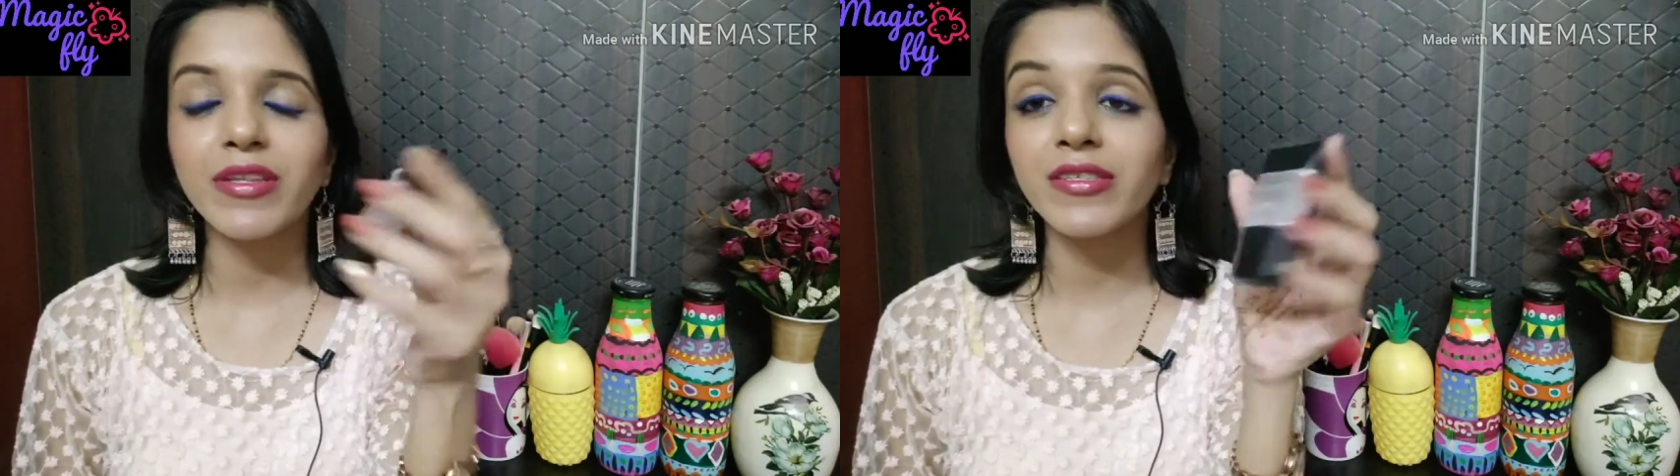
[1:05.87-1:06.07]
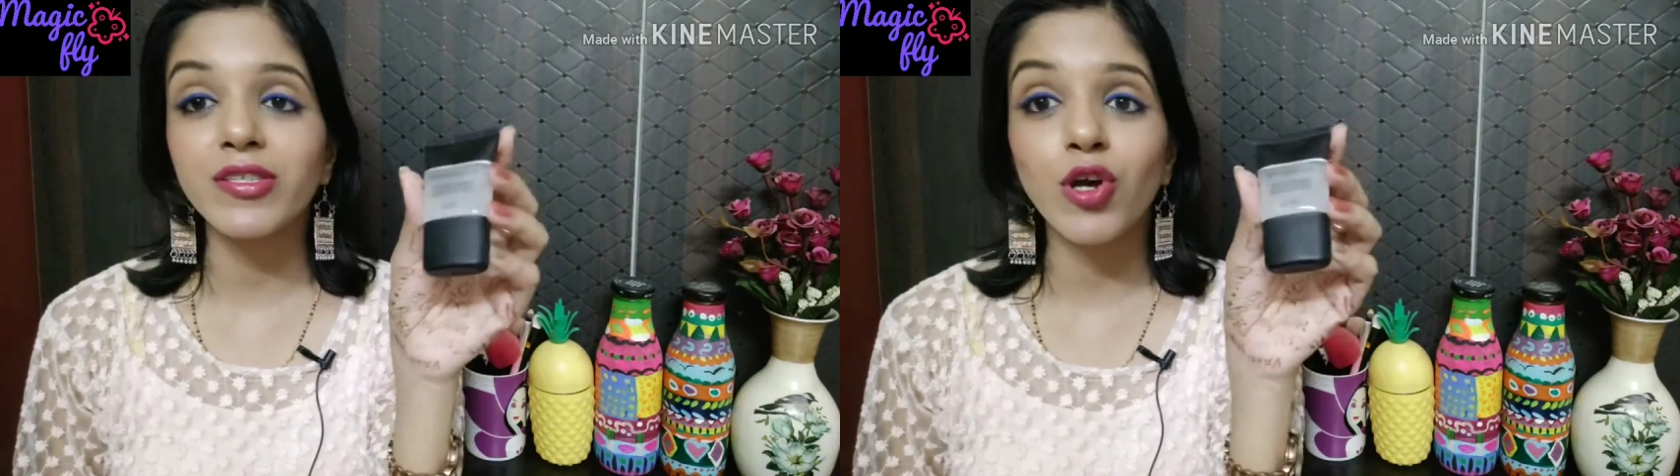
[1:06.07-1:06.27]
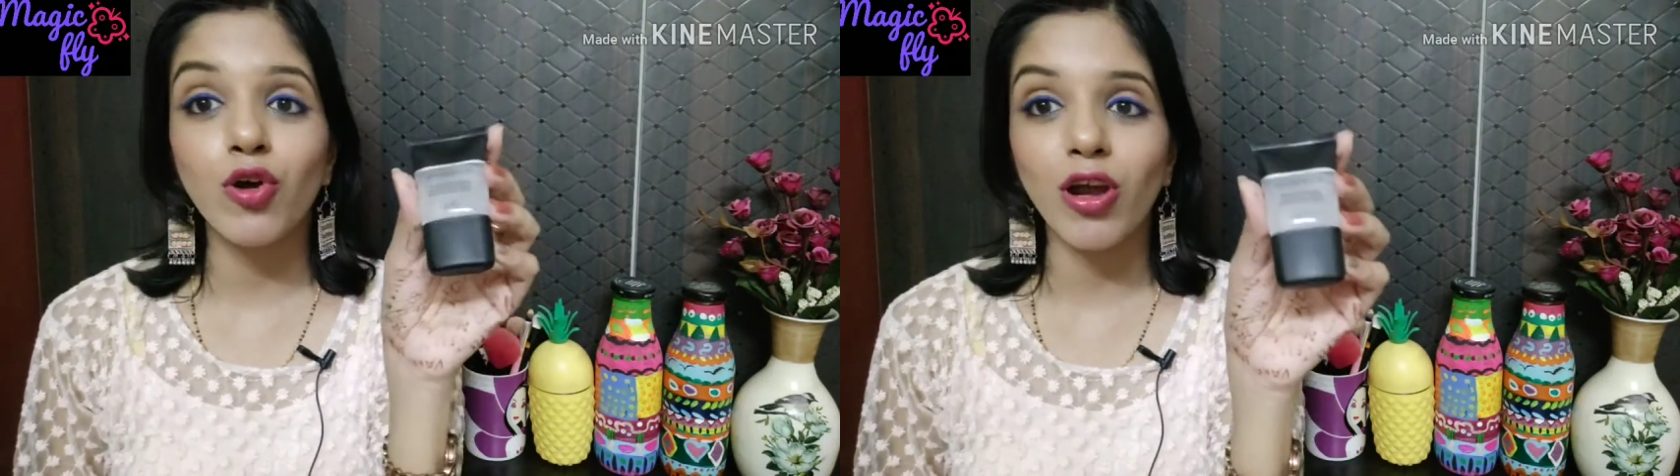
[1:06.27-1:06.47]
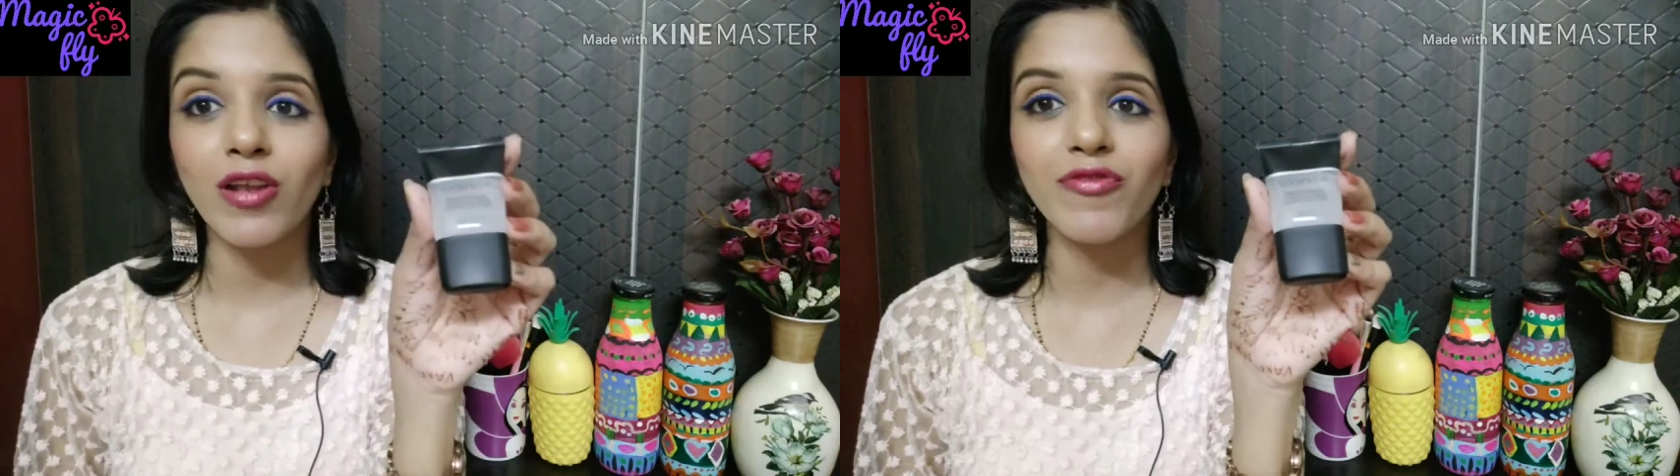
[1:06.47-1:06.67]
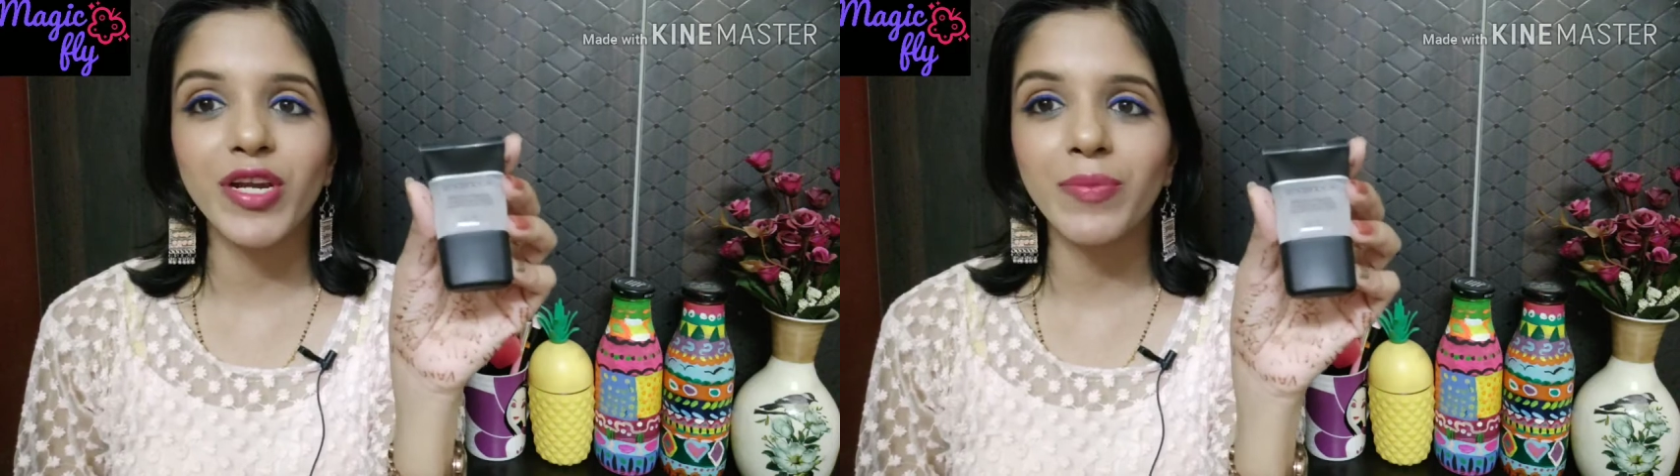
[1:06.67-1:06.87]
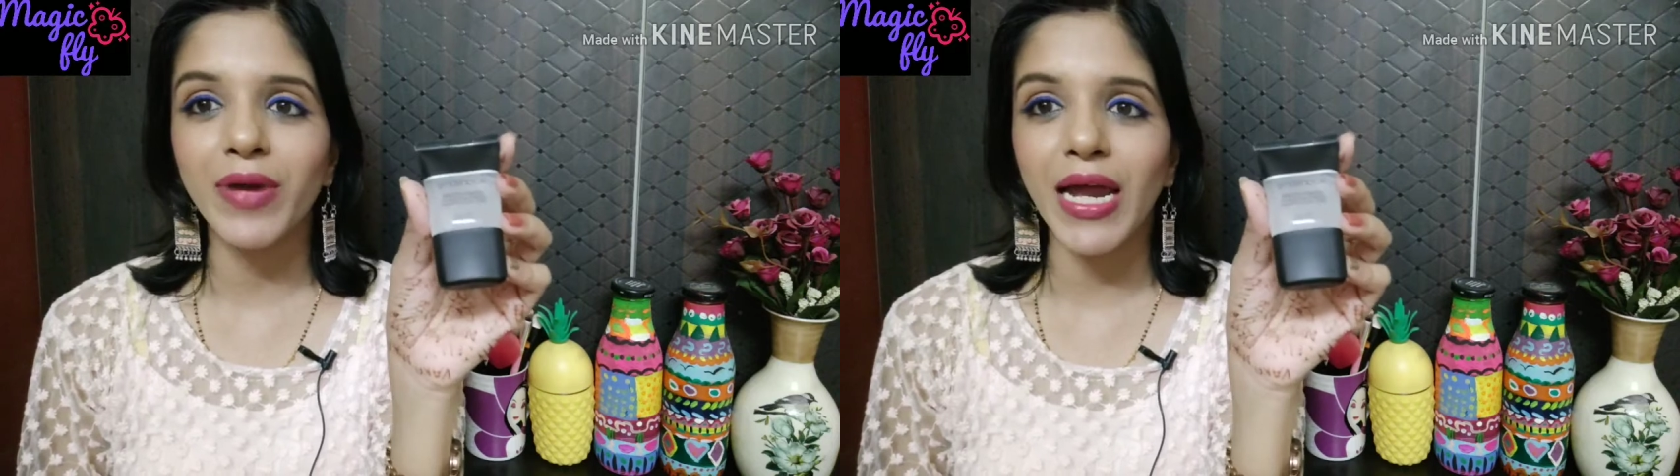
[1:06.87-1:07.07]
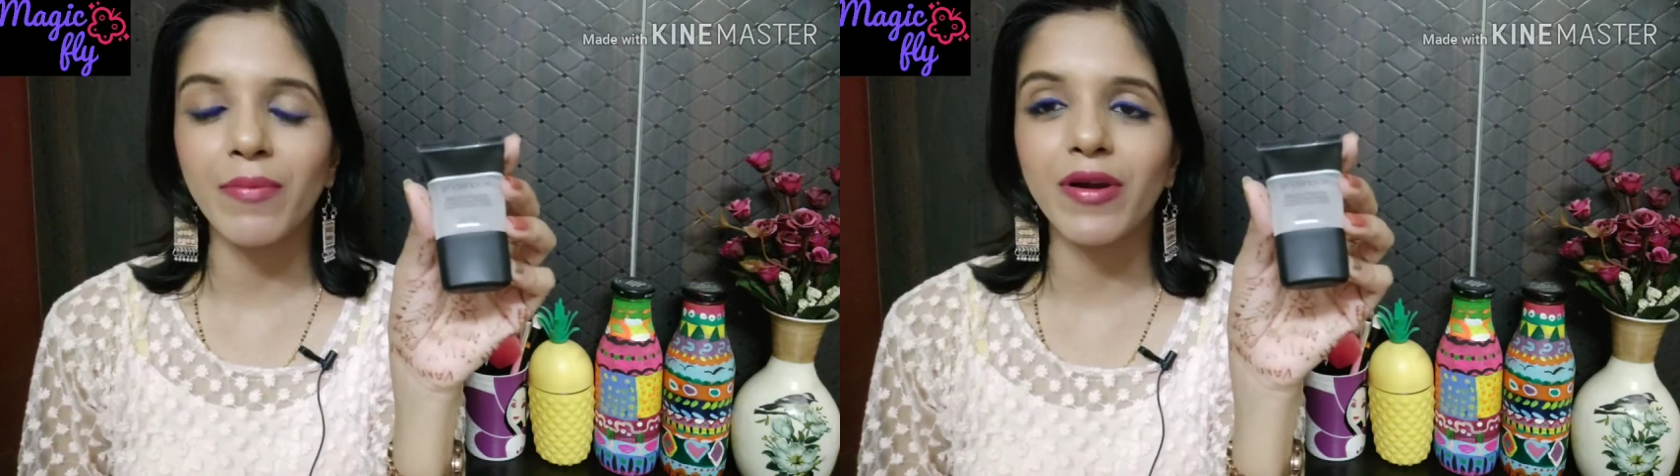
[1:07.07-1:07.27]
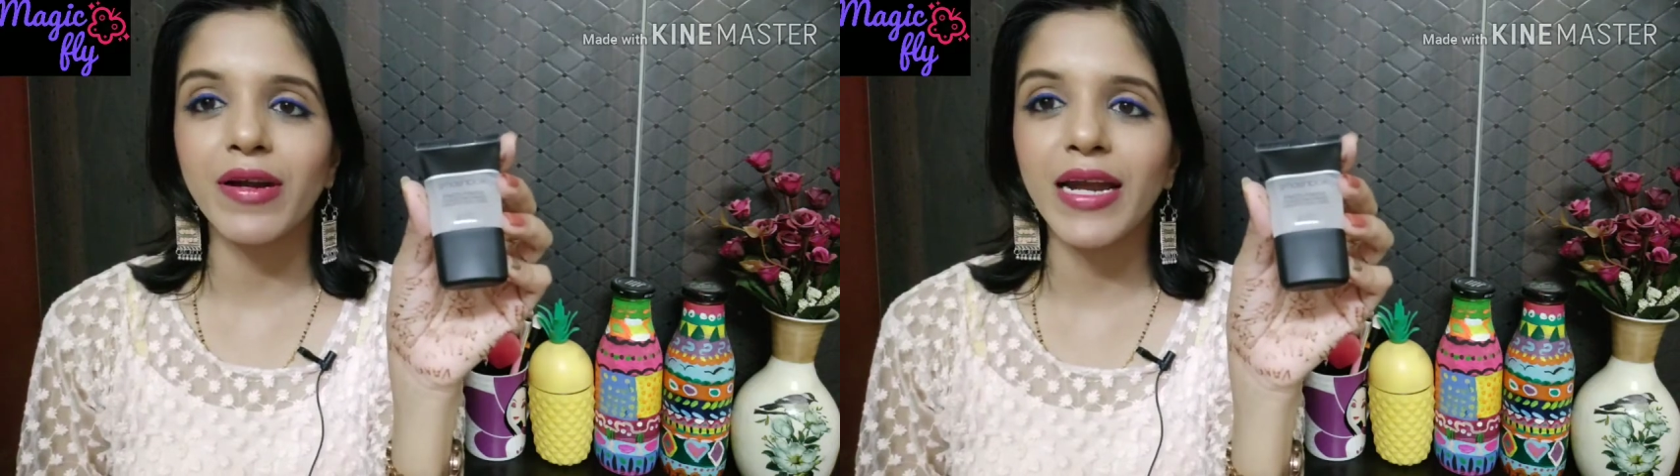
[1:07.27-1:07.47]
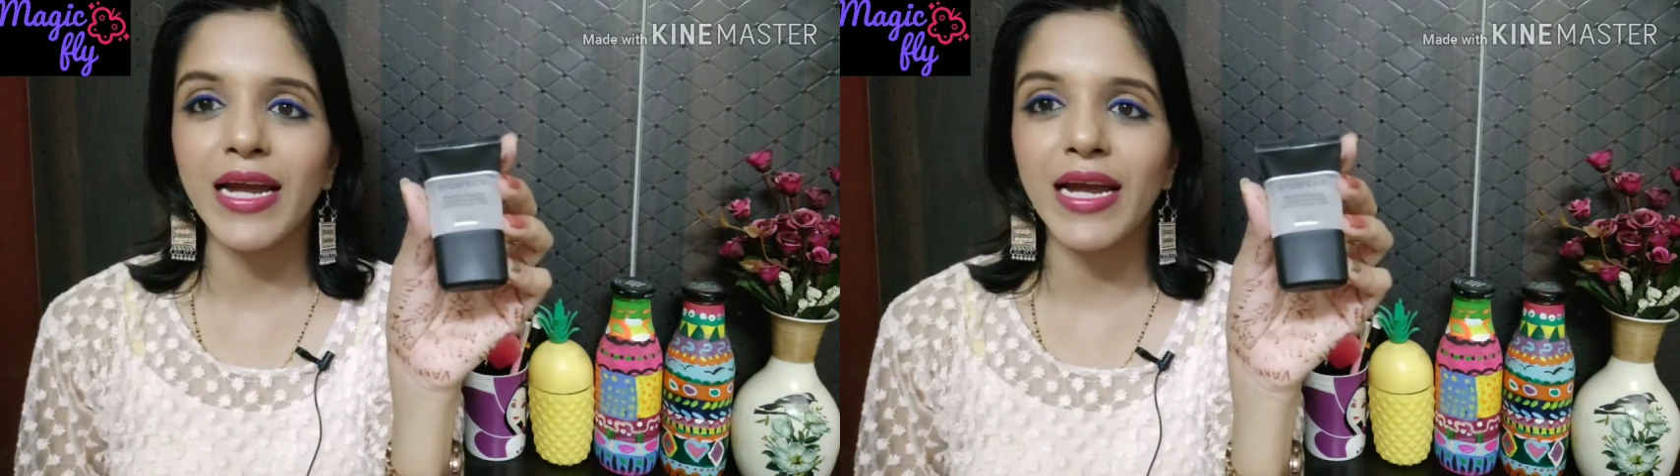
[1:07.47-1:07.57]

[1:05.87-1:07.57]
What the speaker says: This is an oil-free primer,